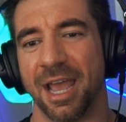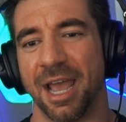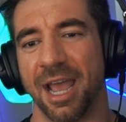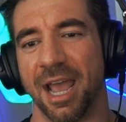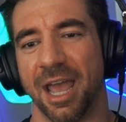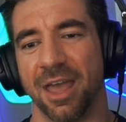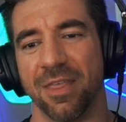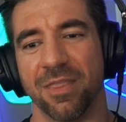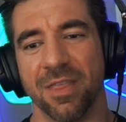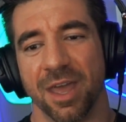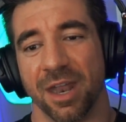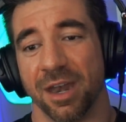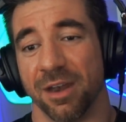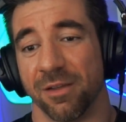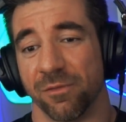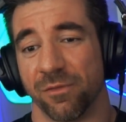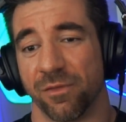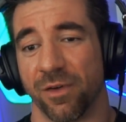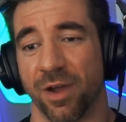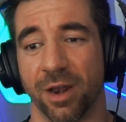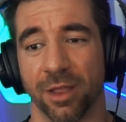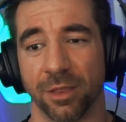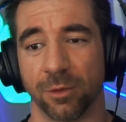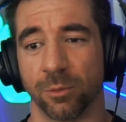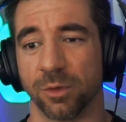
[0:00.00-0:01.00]
And then it
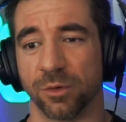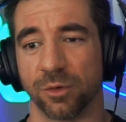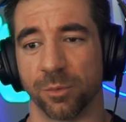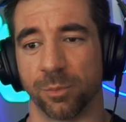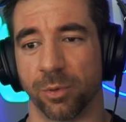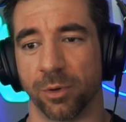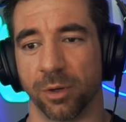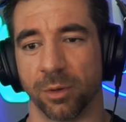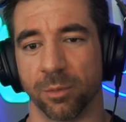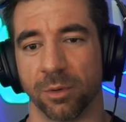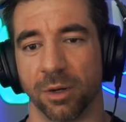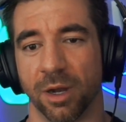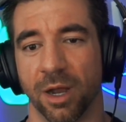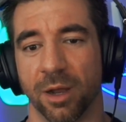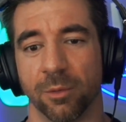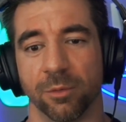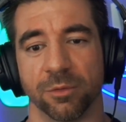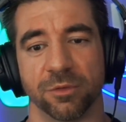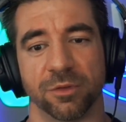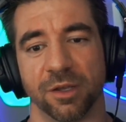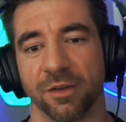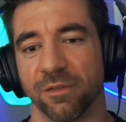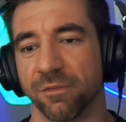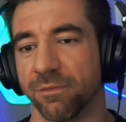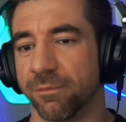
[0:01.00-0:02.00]
finally reached a point where I
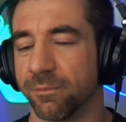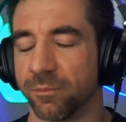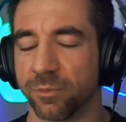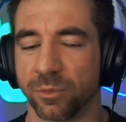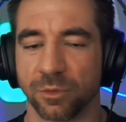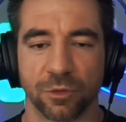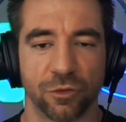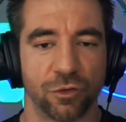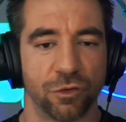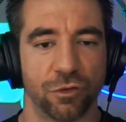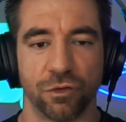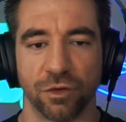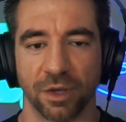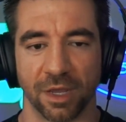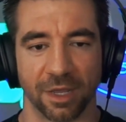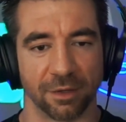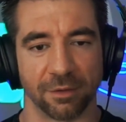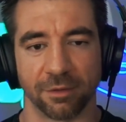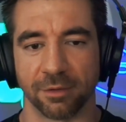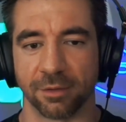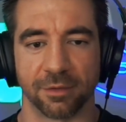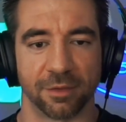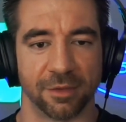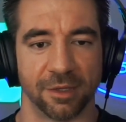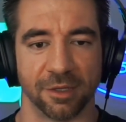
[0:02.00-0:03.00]
was like, shit,
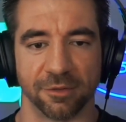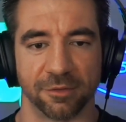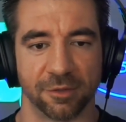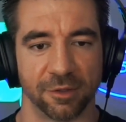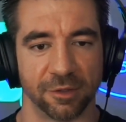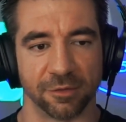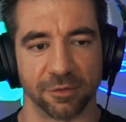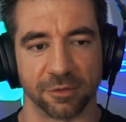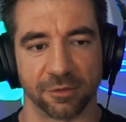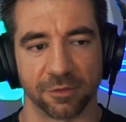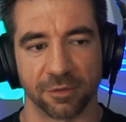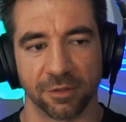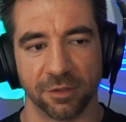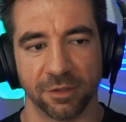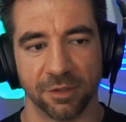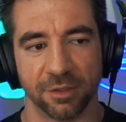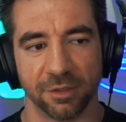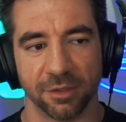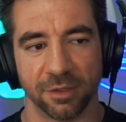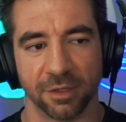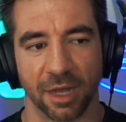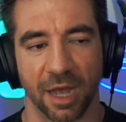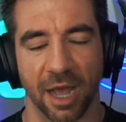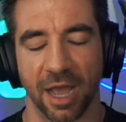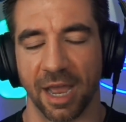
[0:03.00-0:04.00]
this is
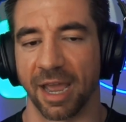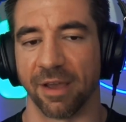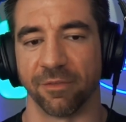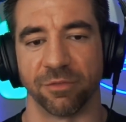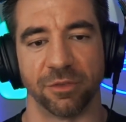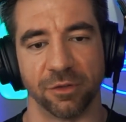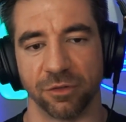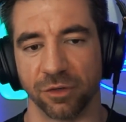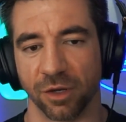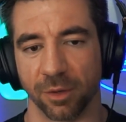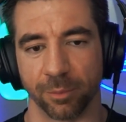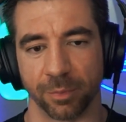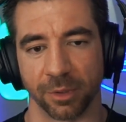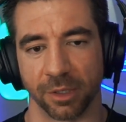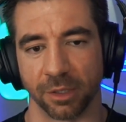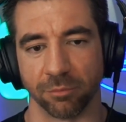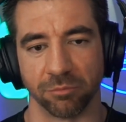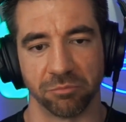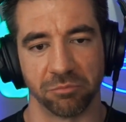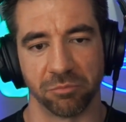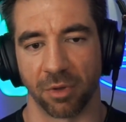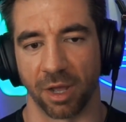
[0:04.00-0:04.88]
I have to jump in.